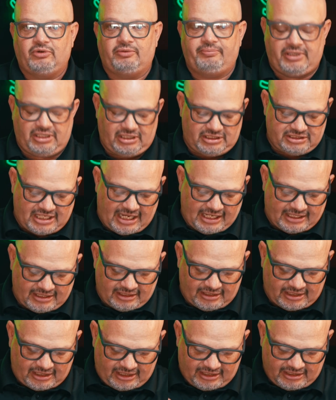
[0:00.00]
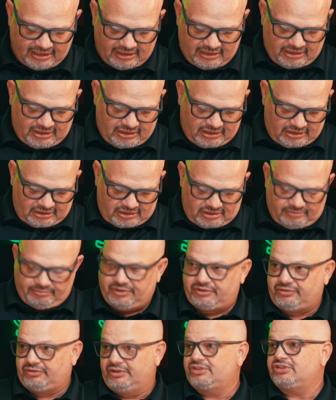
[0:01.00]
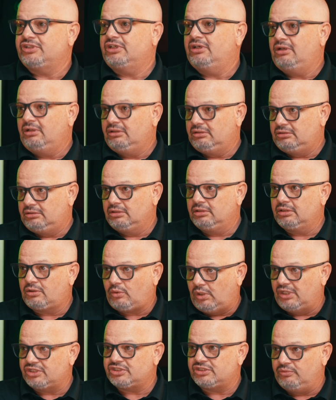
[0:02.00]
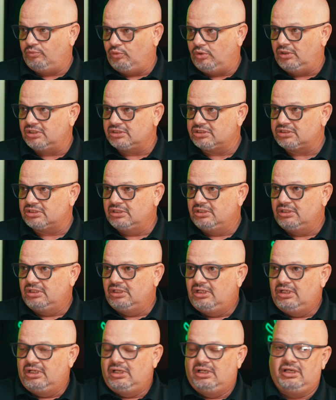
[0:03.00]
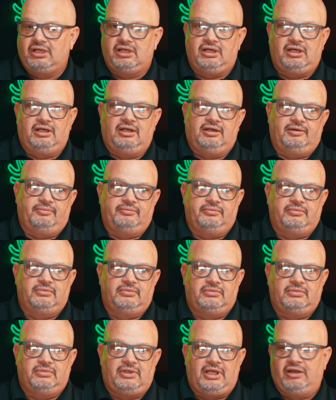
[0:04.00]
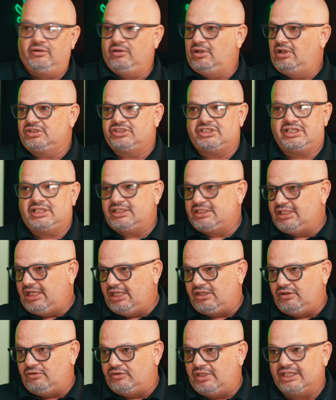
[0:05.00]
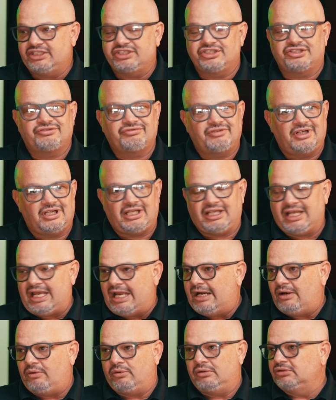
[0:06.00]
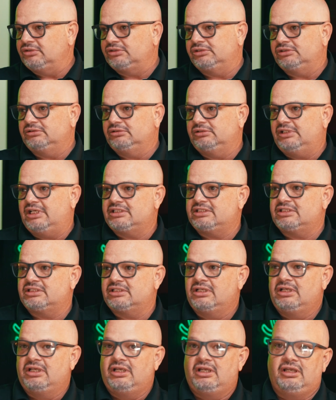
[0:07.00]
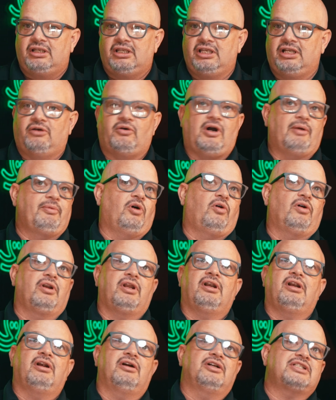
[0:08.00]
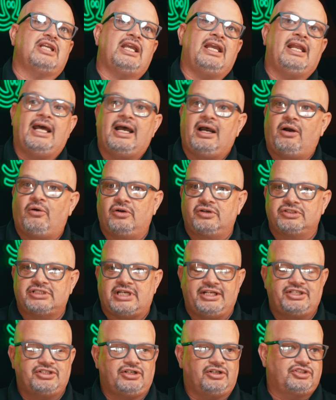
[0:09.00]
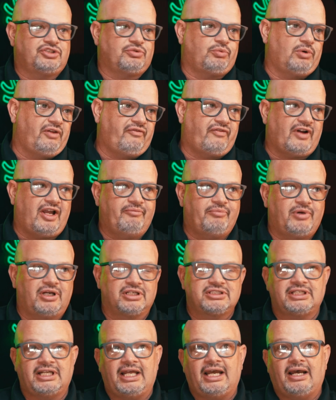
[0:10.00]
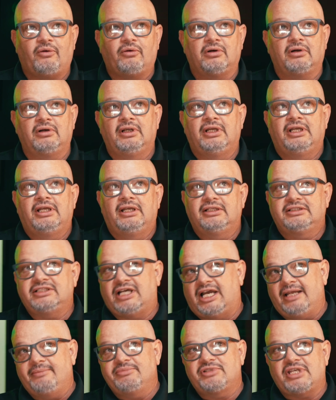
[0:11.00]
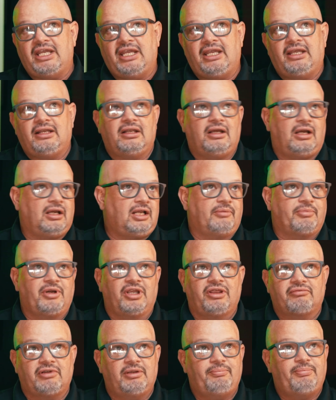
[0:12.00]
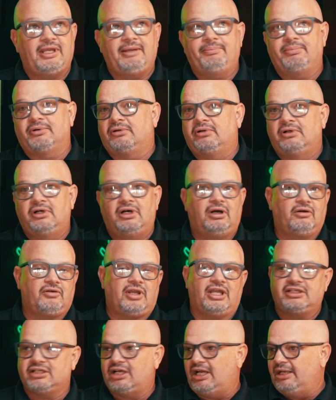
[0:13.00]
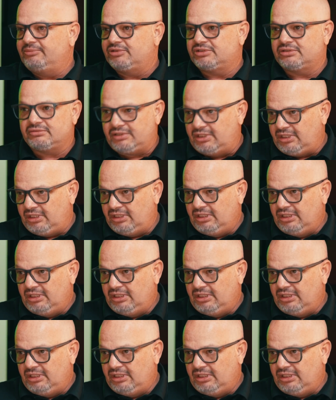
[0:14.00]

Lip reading: would be exactly like Patricia, her question was, how long is it going to take you? That's strictly hours. That's I'm going in here, it's 8 hours. I charge $25 an hour times 8. I'm going to bring 3 people. Okay, times 3.